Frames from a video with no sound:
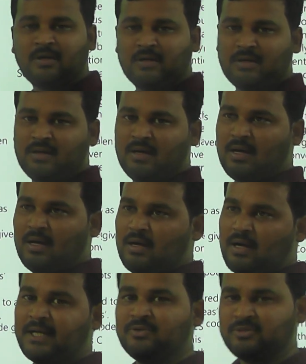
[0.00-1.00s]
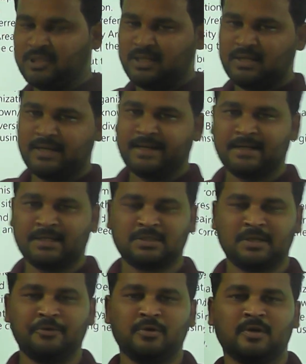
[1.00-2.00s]
on IUCN,
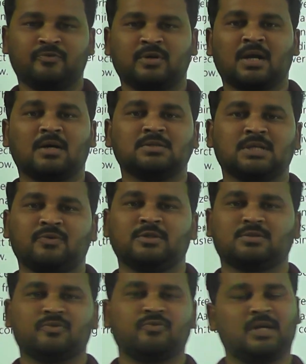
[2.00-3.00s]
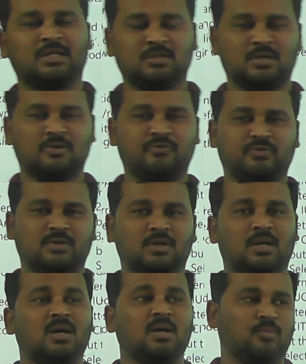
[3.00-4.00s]
International Union for Conservation of Nature of
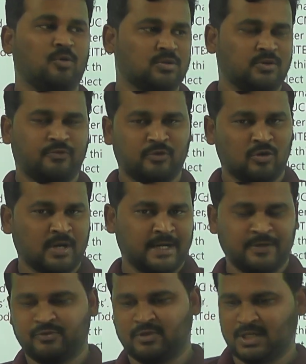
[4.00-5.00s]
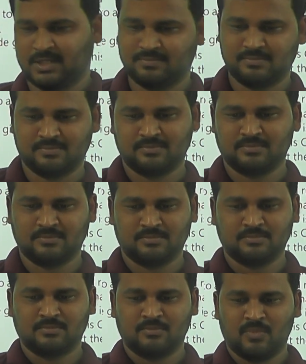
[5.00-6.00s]
both flora and fauna.
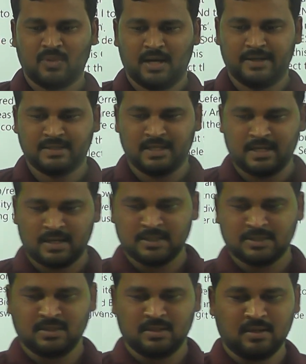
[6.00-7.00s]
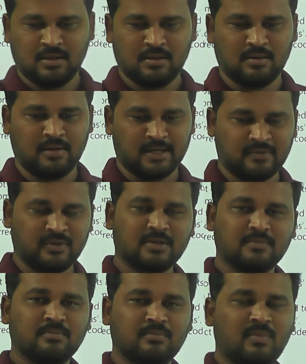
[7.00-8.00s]
It is international network.
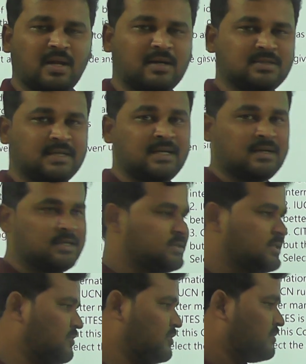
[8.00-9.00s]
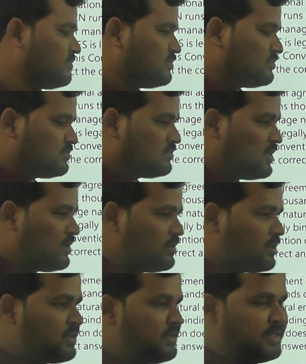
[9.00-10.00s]
It is international one,
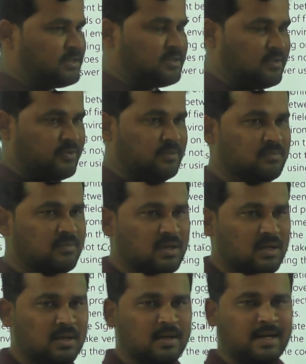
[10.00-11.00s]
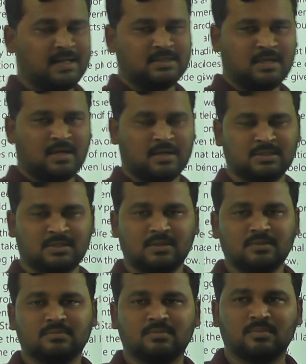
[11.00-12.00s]
not the national one. It is
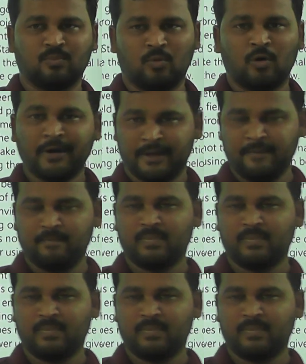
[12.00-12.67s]
international body